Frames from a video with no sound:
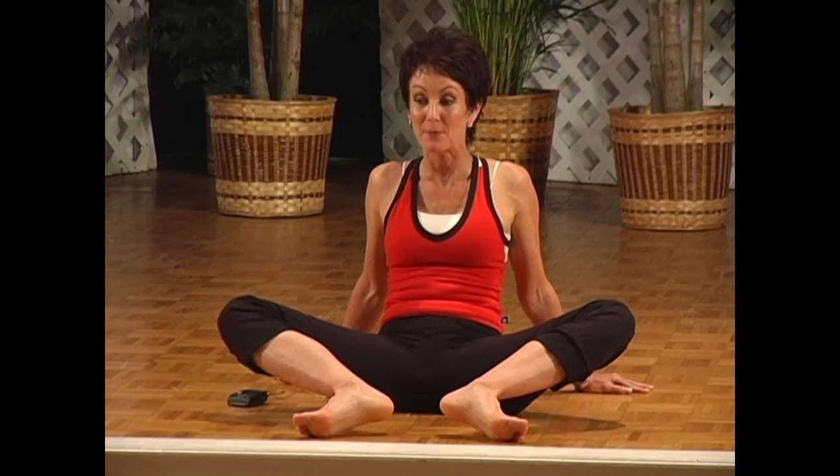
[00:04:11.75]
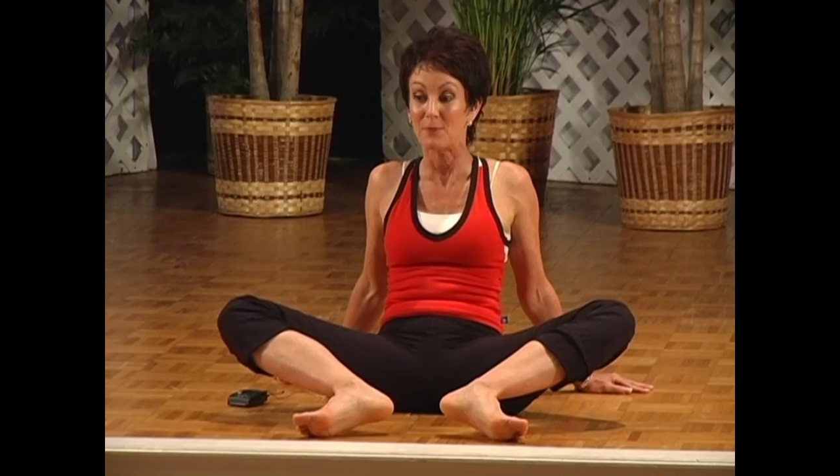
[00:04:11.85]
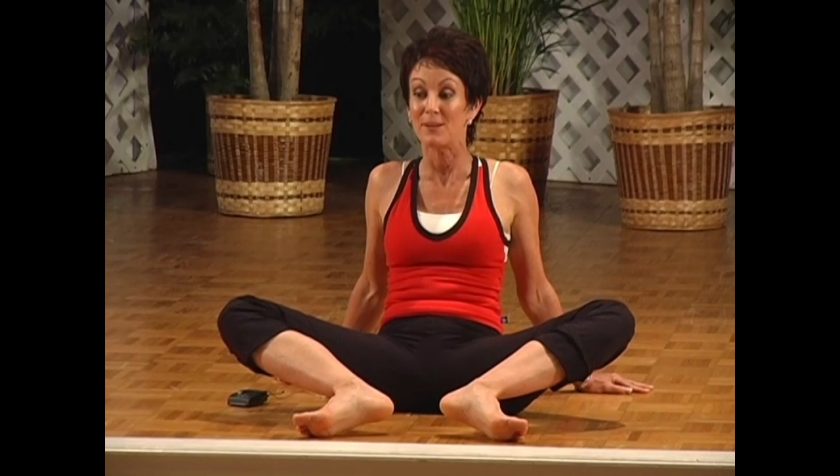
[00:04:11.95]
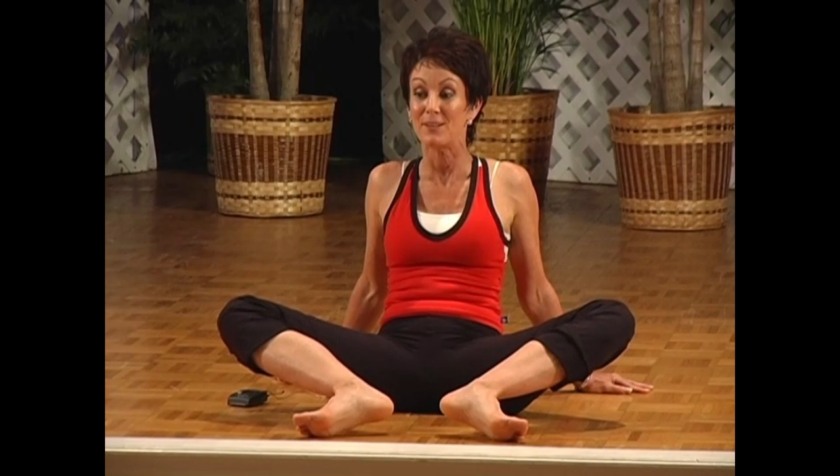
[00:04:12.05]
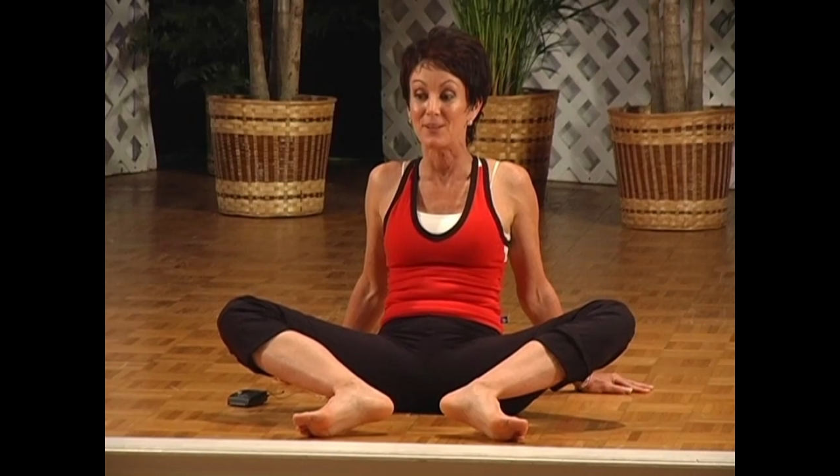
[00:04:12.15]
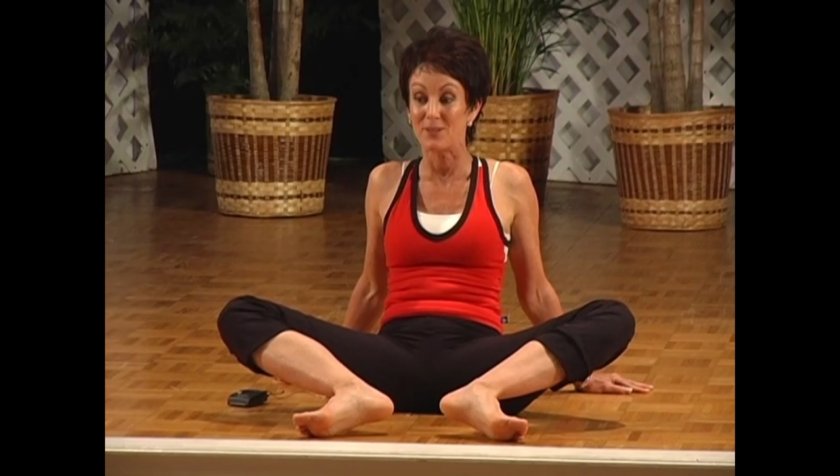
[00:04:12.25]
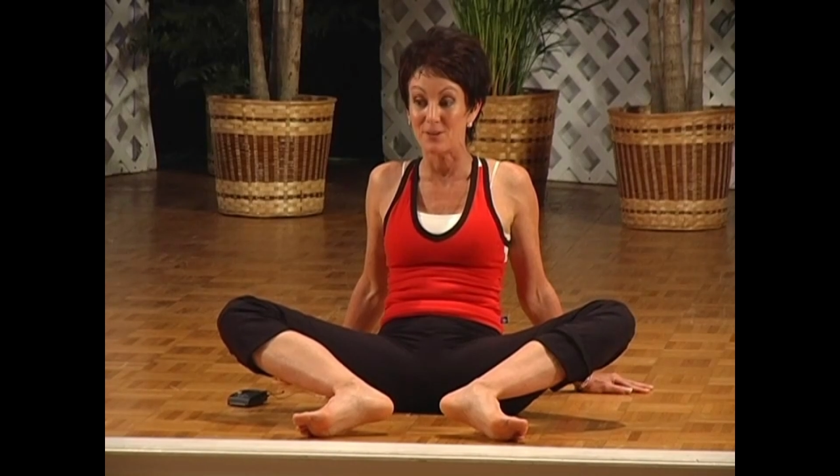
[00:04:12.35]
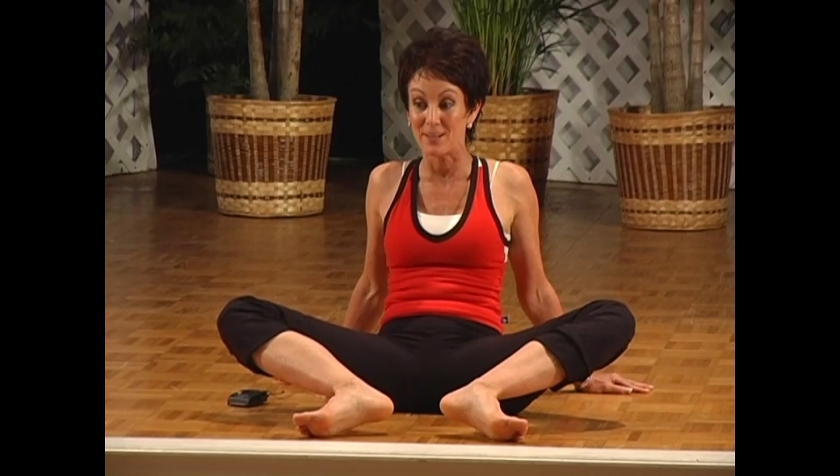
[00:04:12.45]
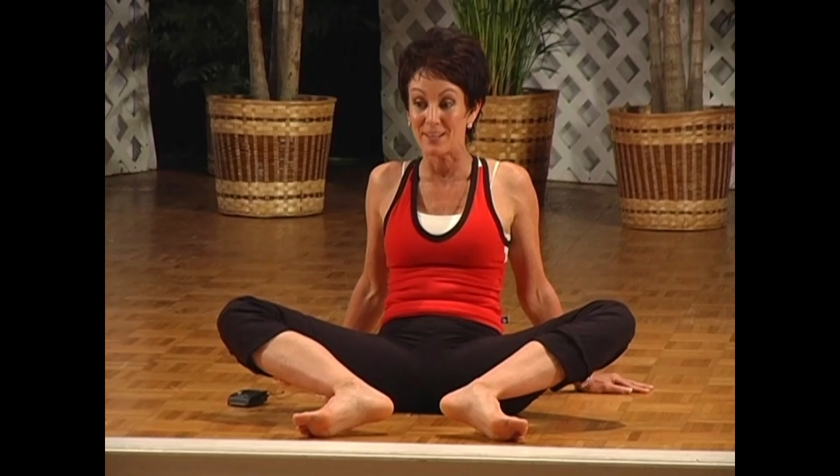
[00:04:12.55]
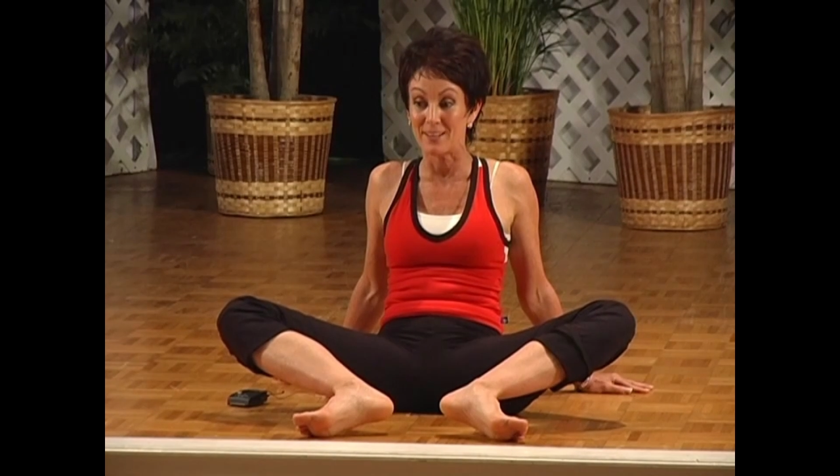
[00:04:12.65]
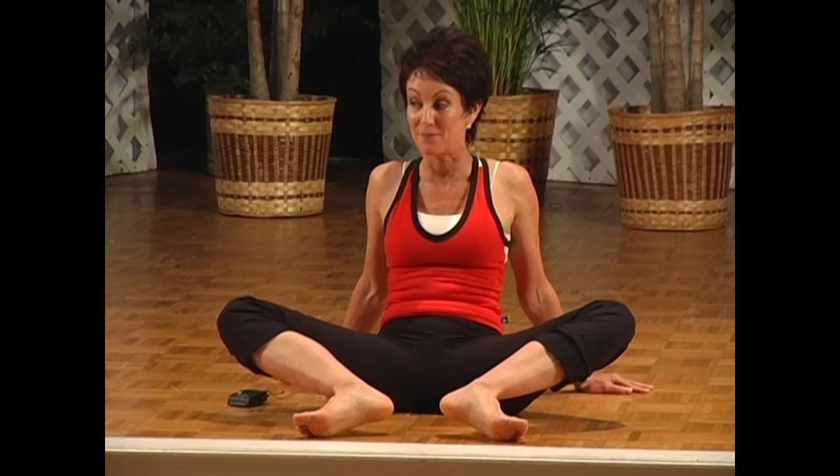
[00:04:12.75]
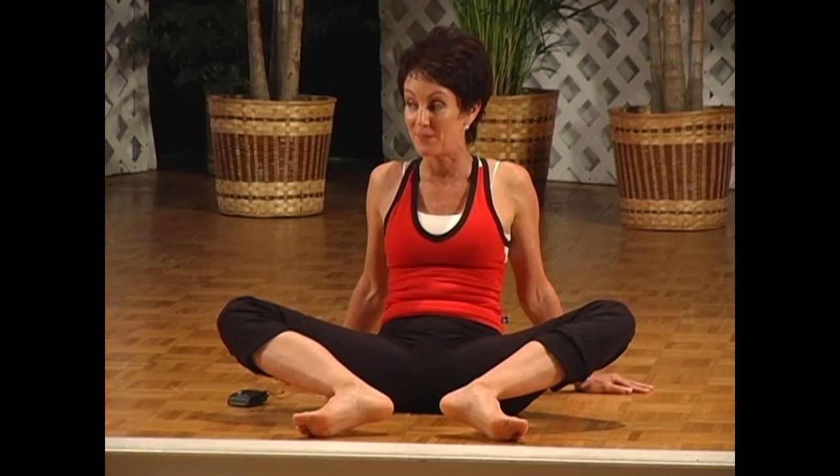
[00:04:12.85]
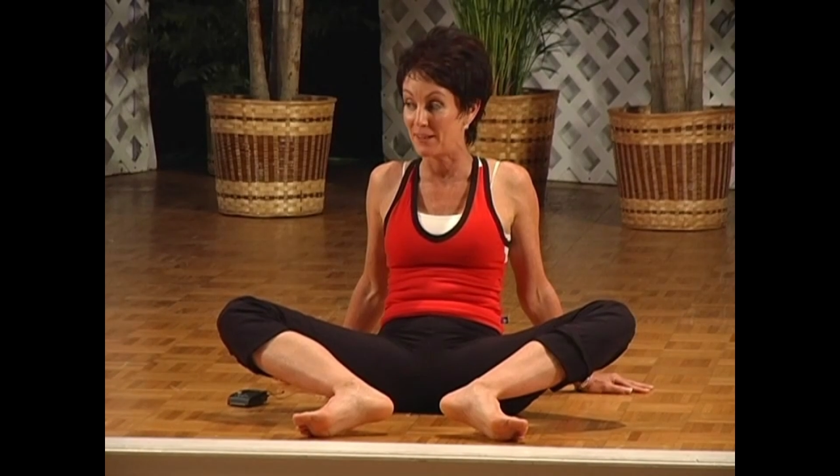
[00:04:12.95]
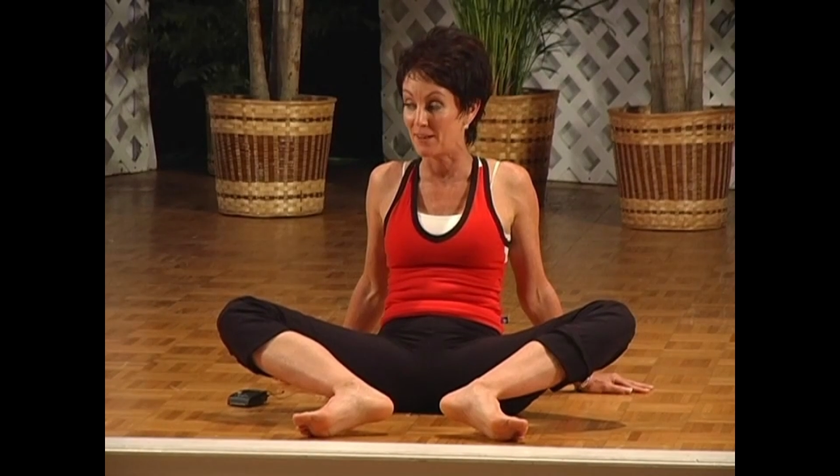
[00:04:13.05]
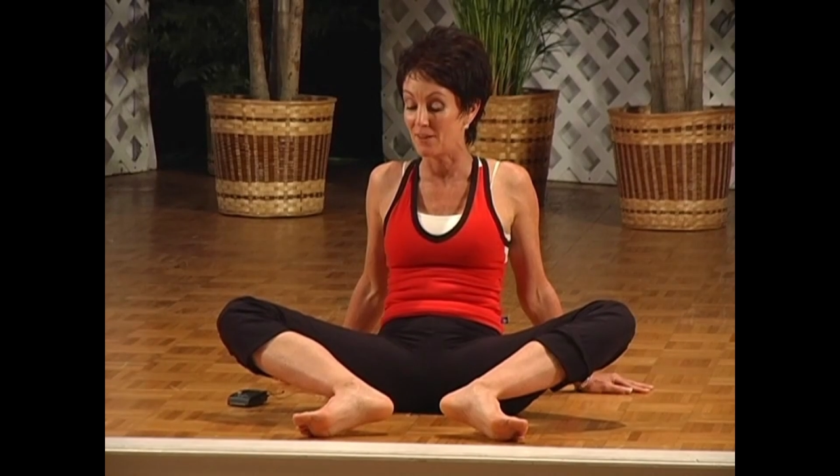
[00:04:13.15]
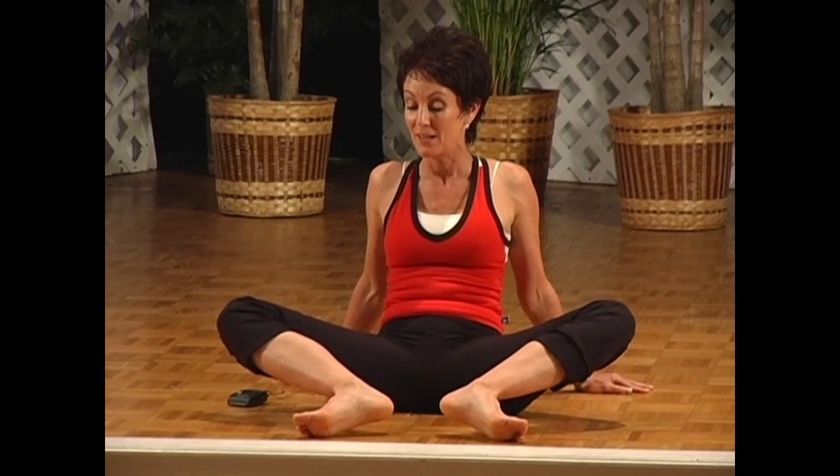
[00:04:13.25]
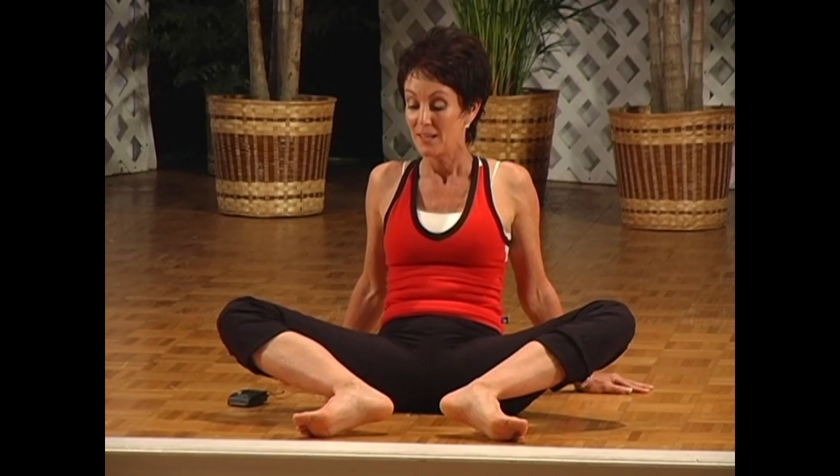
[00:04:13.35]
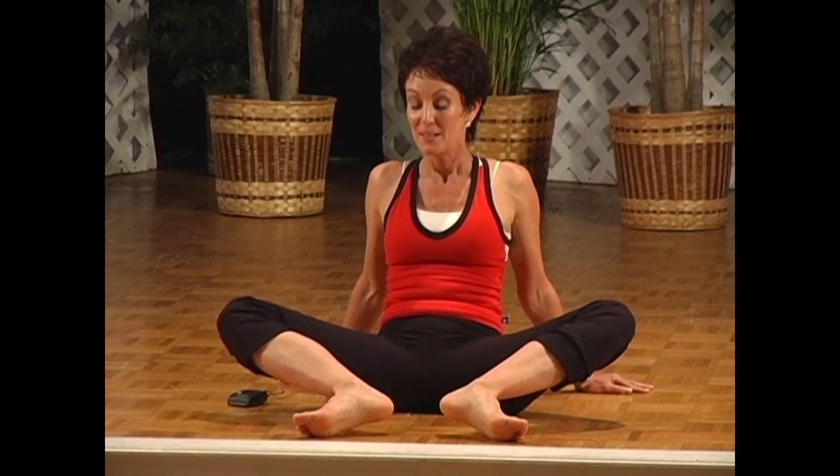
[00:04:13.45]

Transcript: but when you're doing it, you feel.